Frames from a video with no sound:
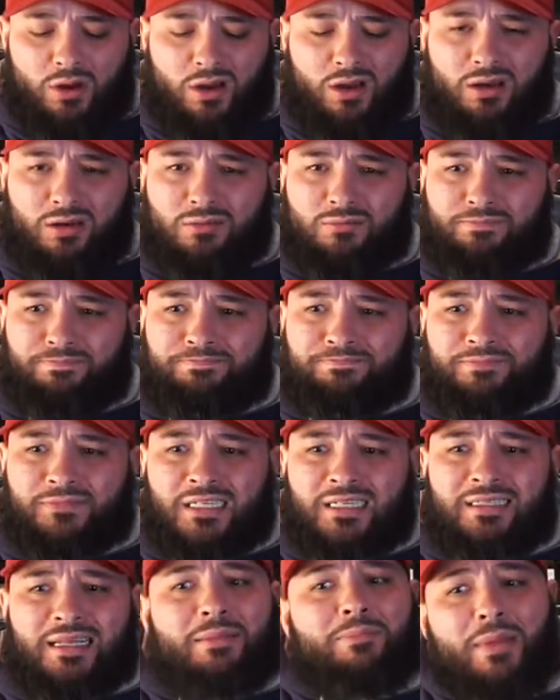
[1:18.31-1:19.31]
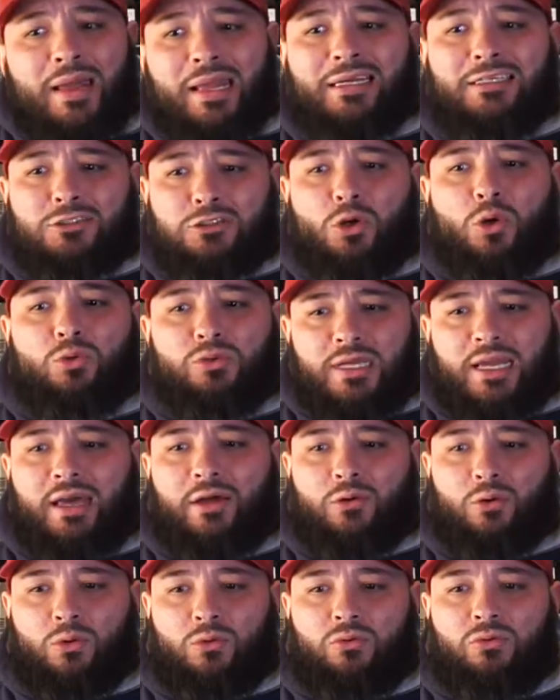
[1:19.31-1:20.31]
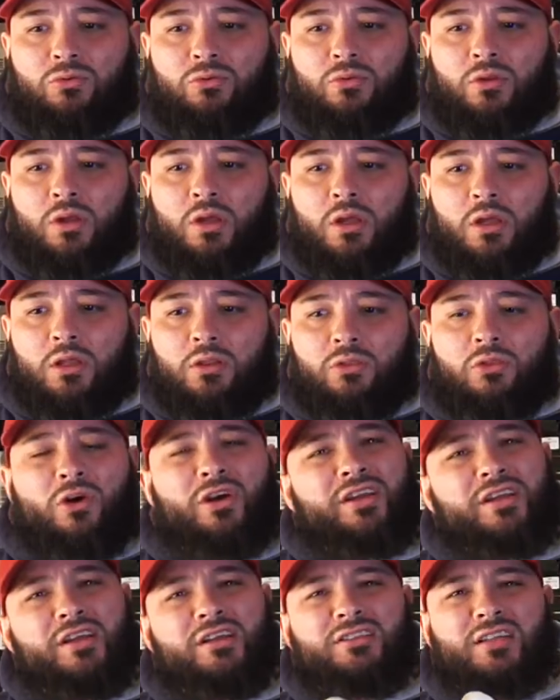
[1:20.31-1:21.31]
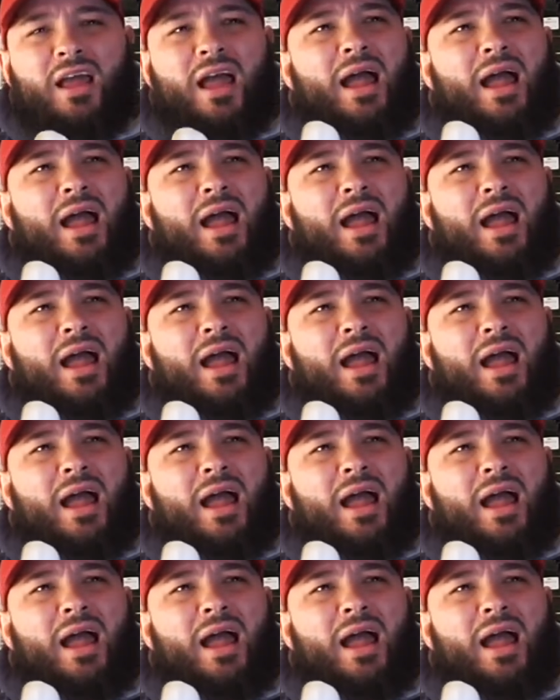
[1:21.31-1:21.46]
Um, they may have sold out on Nike's.